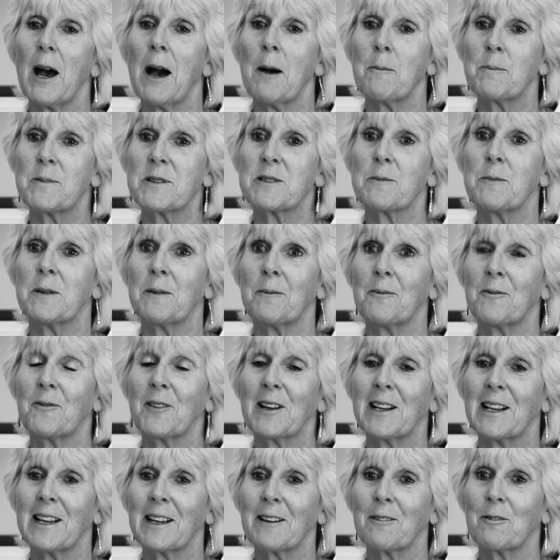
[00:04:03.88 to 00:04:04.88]
abdomen
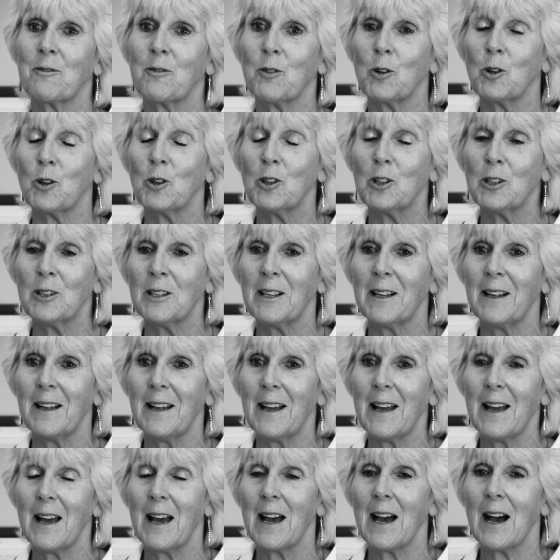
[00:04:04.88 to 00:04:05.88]
feeling full,
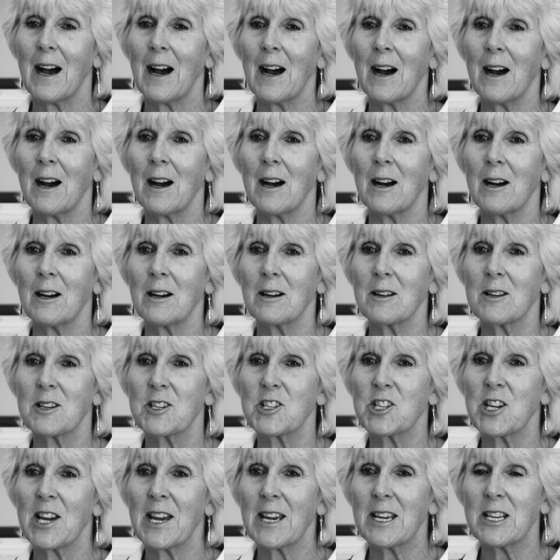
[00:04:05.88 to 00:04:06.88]

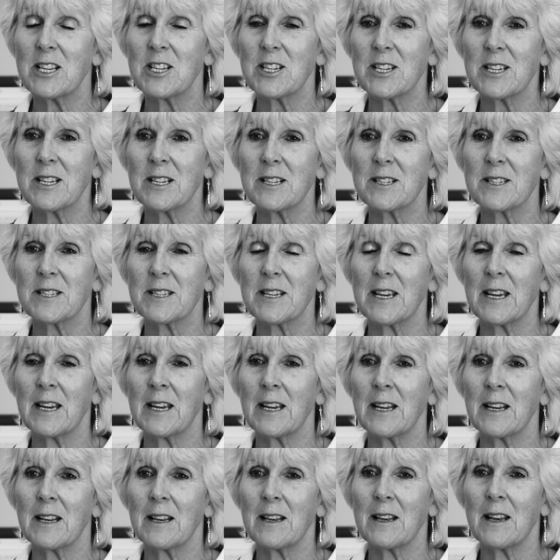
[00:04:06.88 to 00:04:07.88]
changes
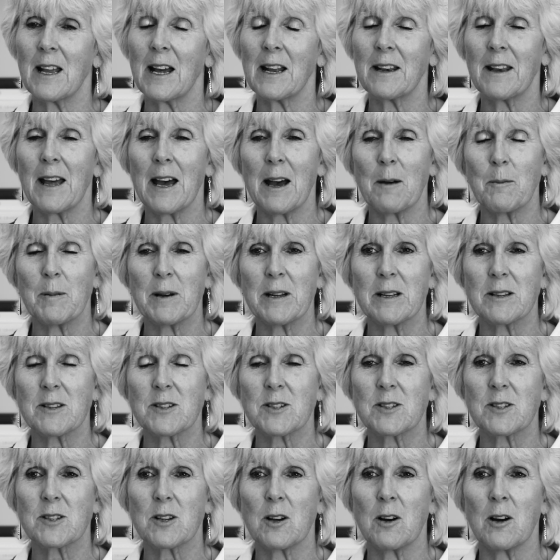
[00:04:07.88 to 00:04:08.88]
in and
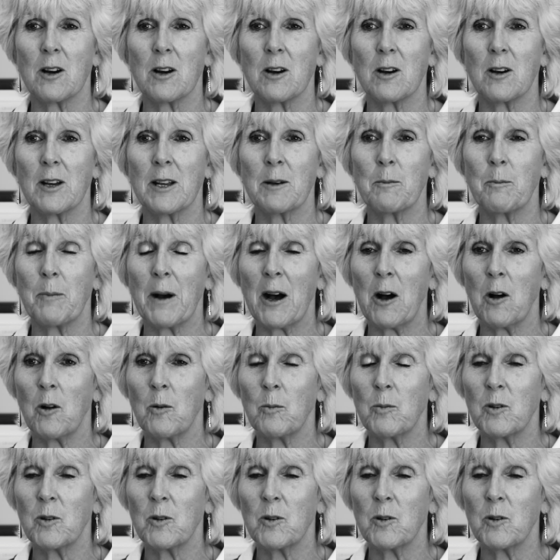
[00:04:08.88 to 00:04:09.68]
habits in bowel